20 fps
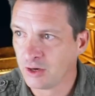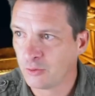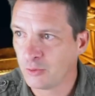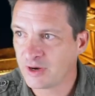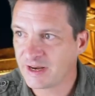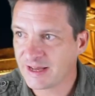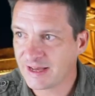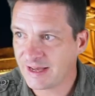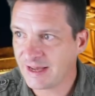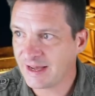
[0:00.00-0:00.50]

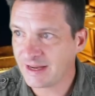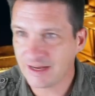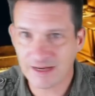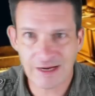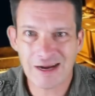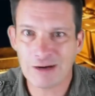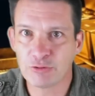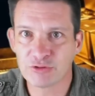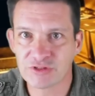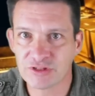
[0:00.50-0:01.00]
when
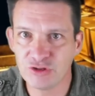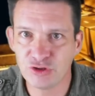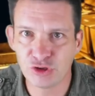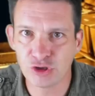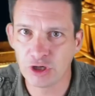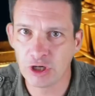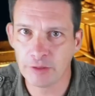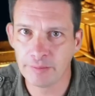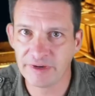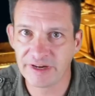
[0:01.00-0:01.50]
I was in
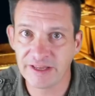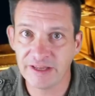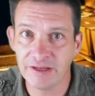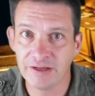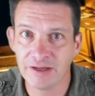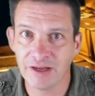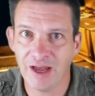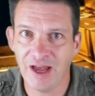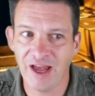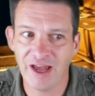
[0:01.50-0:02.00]
Germany,
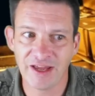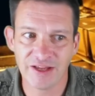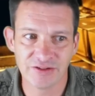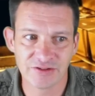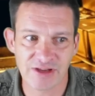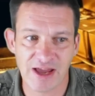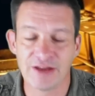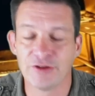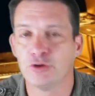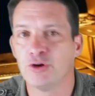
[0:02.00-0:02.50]

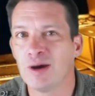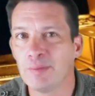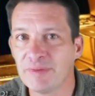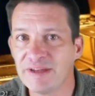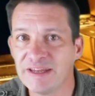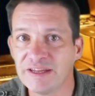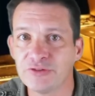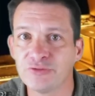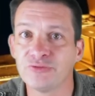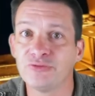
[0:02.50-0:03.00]
and I know I
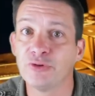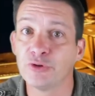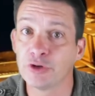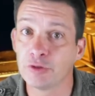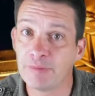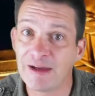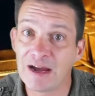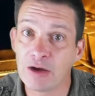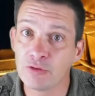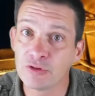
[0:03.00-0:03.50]
made fun
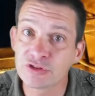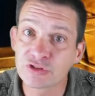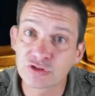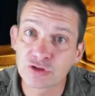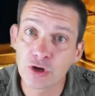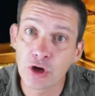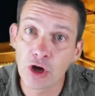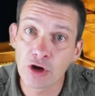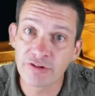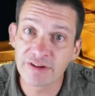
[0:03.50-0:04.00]
about the
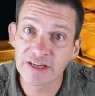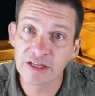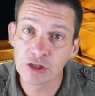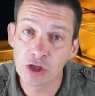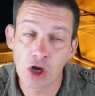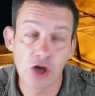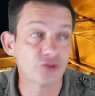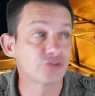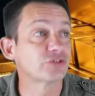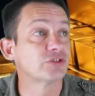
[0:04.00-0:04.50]
story a
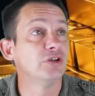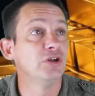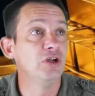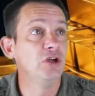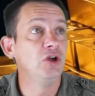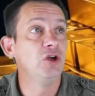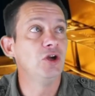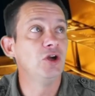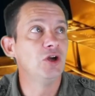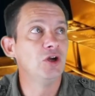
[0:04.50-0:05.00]
lot,
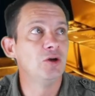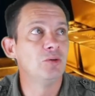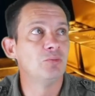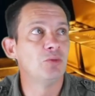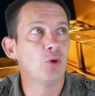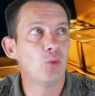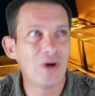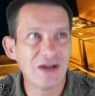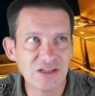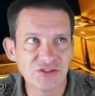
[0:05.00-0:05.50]

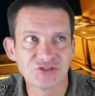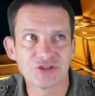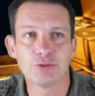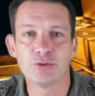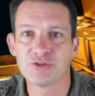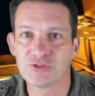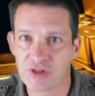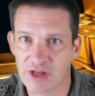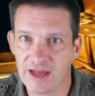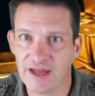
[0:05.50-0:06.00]
but whilst I
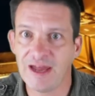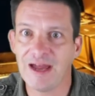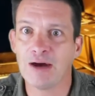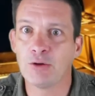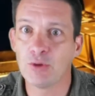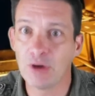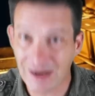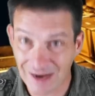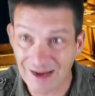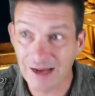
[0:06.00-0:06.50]
was there,
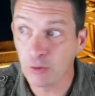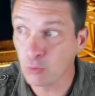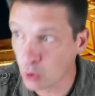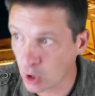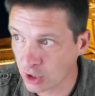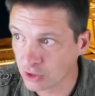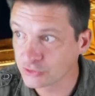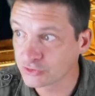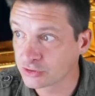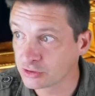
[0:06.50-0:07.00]
I
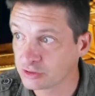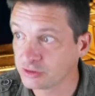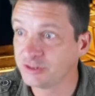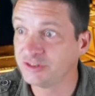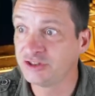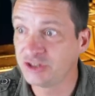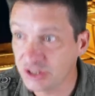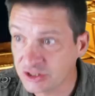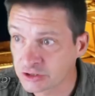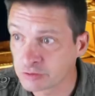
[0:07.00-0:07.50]
was
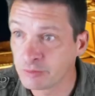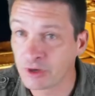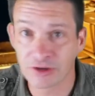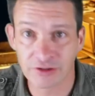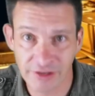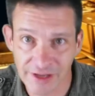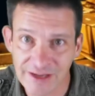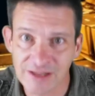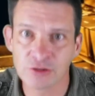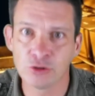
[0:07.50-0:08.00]

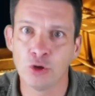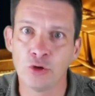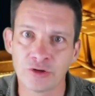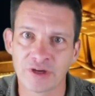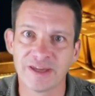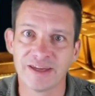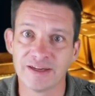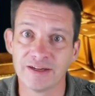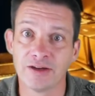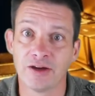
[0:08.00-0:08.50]
legitimately
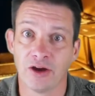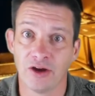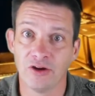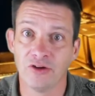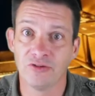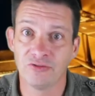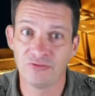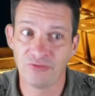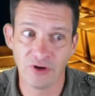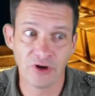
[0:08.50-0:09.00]
looking
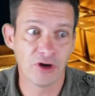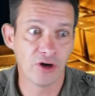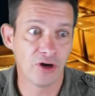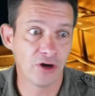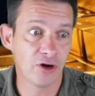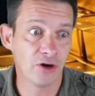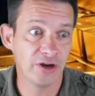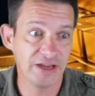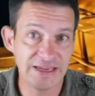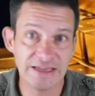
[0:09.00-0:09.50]

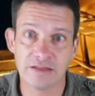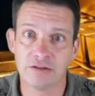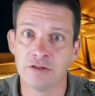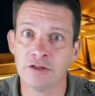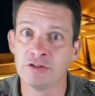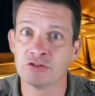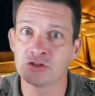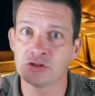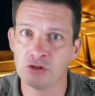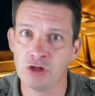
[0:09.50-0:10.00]
for
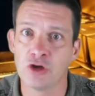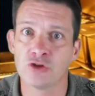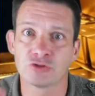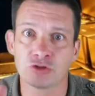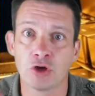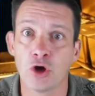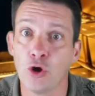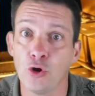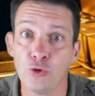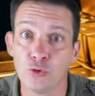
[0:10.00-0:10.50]
Hitler's
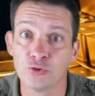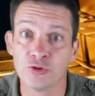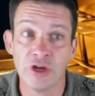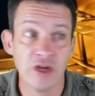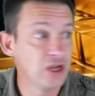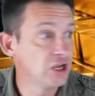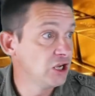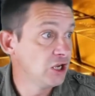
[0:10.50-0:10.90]
lost gold.